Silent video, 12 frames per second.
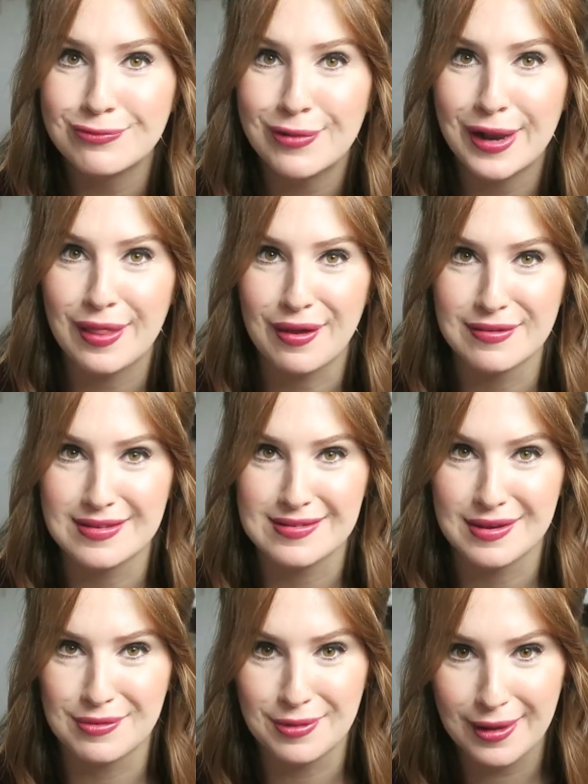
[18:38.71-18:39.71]
One of those has
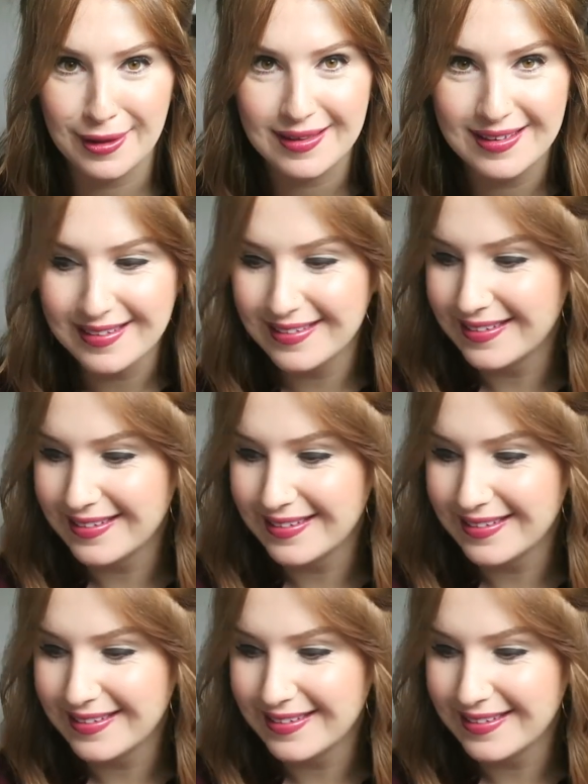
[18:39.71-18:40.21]
got to work.